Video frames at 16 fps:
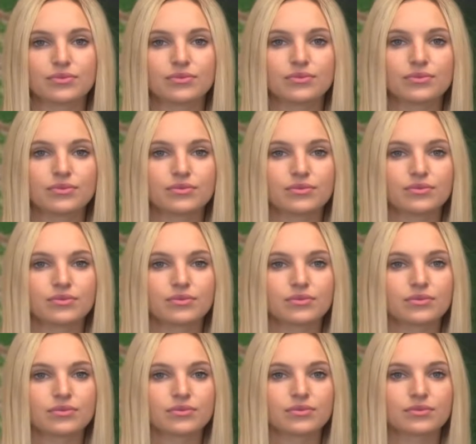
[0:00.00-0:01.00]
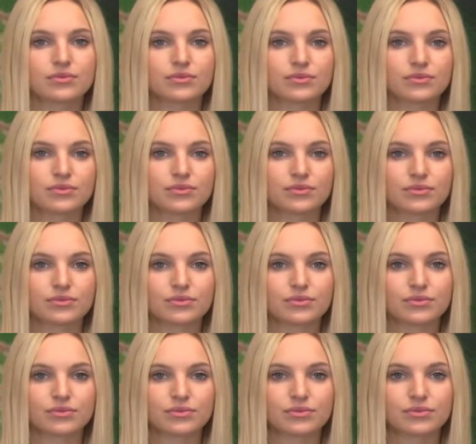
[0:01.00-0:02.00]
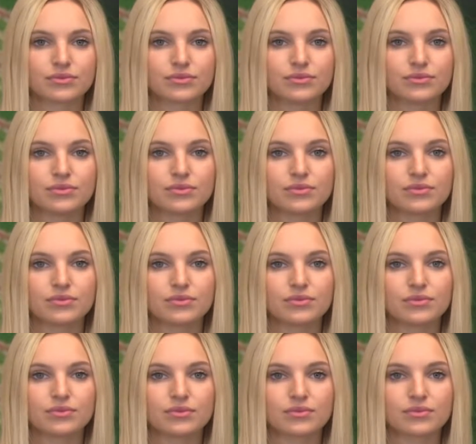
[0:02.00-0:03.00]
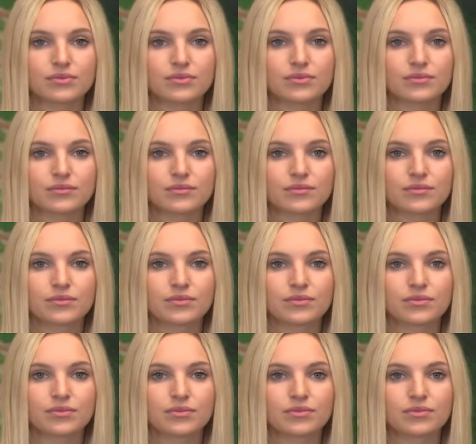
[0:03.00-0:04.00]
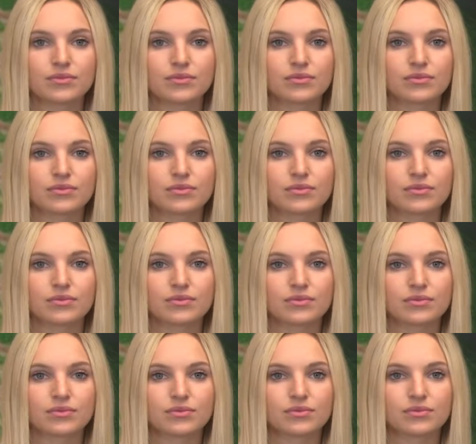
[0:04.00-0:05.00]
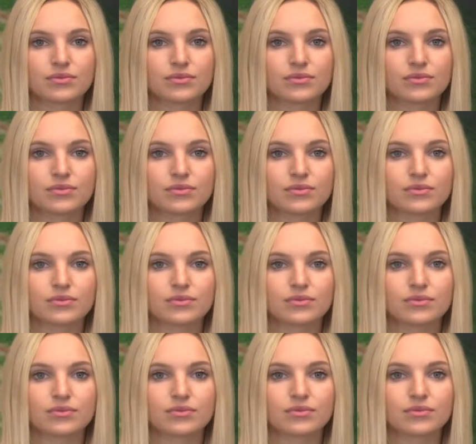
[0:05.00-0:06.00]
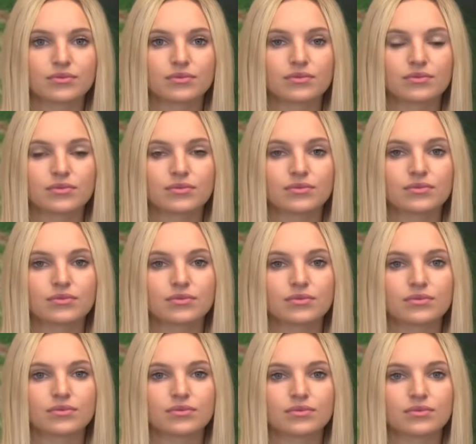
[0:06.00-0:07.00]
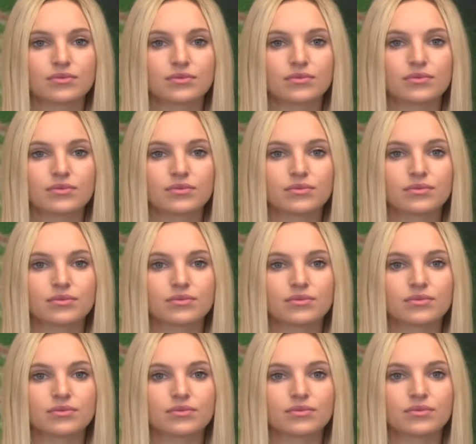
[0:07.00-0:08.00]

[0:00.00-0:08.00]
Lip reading: The person shown says nothing.